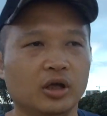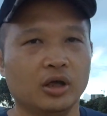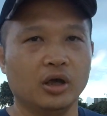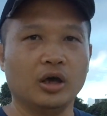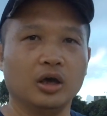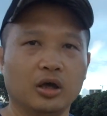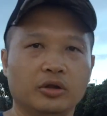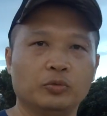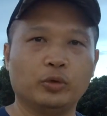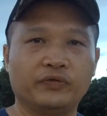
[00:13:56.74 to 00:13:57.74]

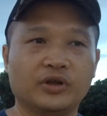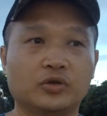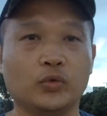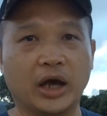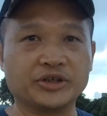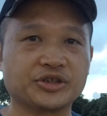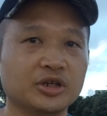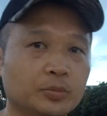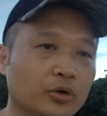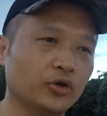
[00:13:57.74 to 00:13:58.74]
and with the 3-axis
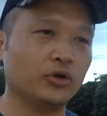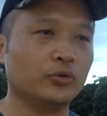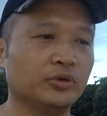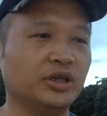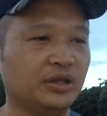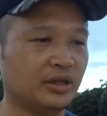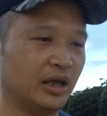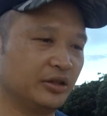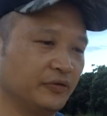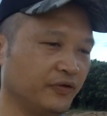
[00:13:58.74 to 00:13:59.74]
gimbal you don't need
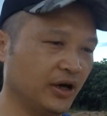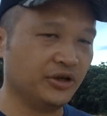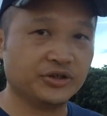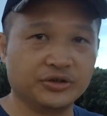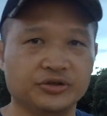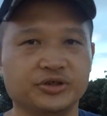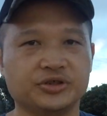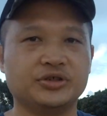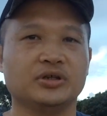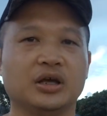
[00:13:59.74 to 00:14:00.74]
that device. You
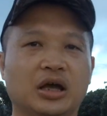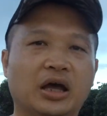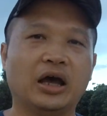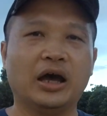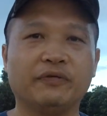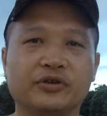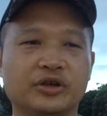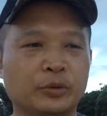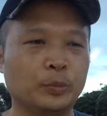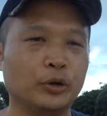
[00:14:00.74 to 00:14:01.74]
just have the
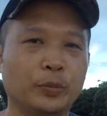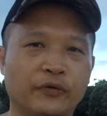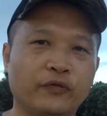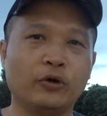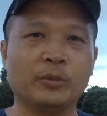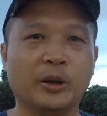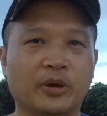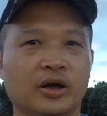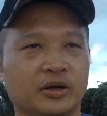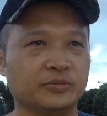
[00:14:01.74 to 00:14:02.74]
gimbal perform
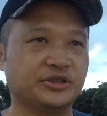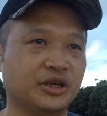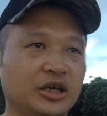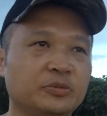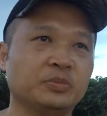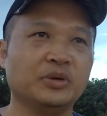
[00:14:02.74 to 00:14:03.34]
that same